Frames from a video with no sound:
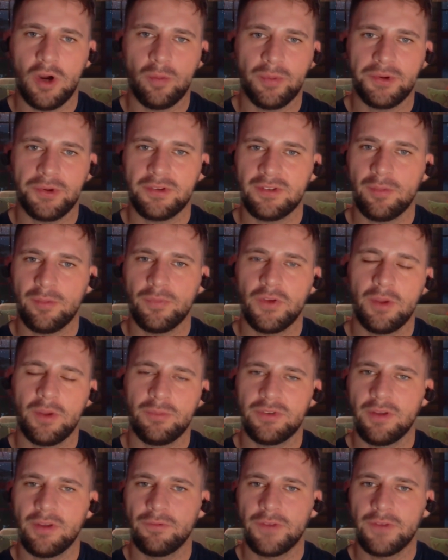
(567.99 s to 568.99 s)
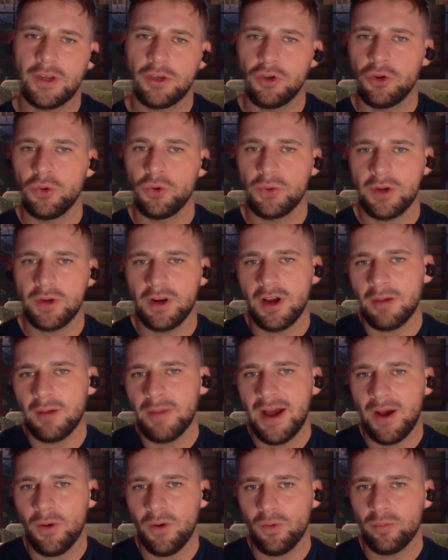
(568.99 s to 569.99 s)
Because sometimes something new can come
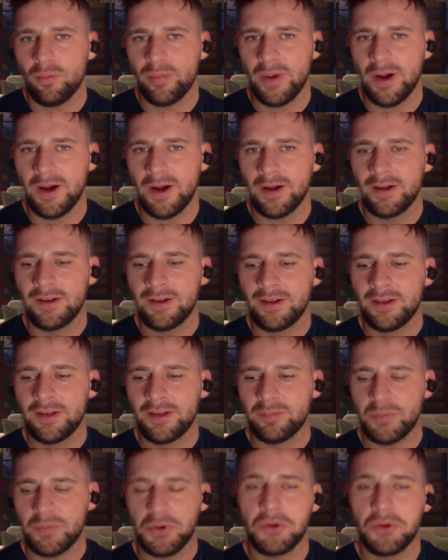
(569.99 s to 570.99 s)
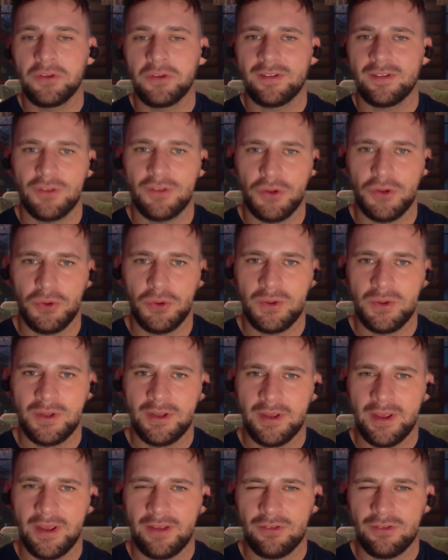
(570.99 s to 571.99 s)
out, but because it's new,
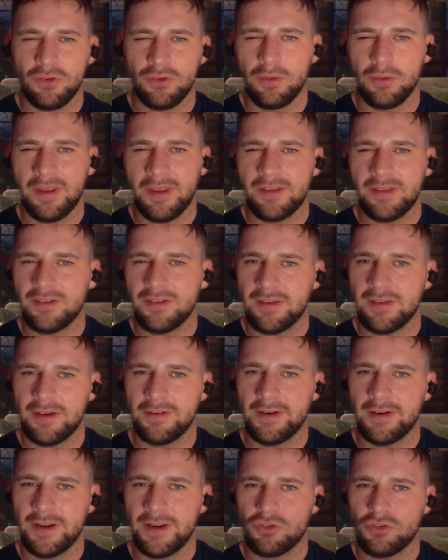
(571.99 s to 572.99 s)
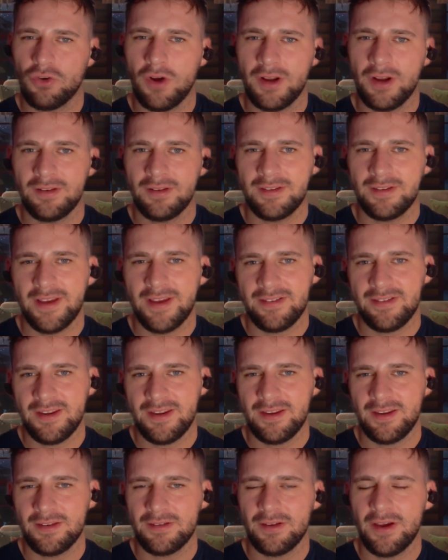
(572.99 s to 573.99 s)
it's not necessarily tried and
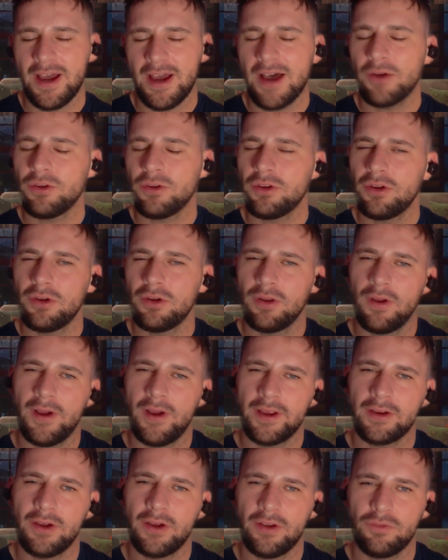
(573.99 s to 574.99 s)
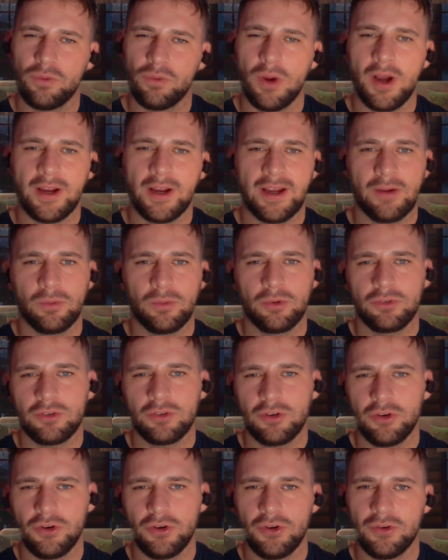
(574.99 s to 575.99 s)
tested. So how do you like kind of work out what's
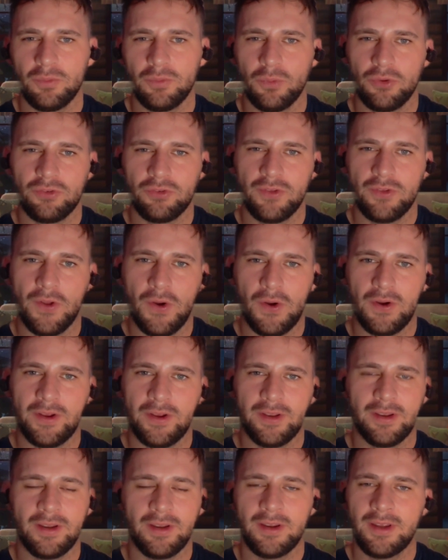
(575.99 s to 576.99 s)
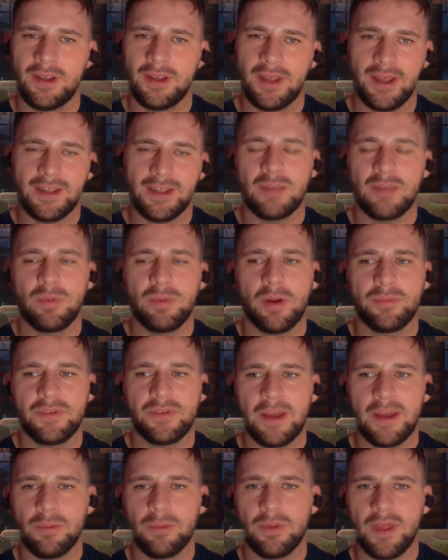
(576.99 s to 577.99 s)
good and what's not, and keep up to
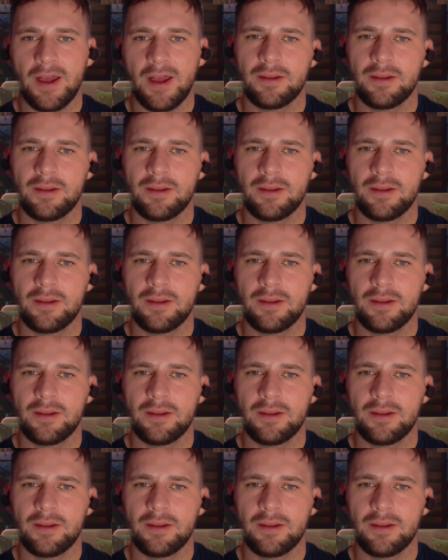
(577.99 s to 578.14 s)
date with that?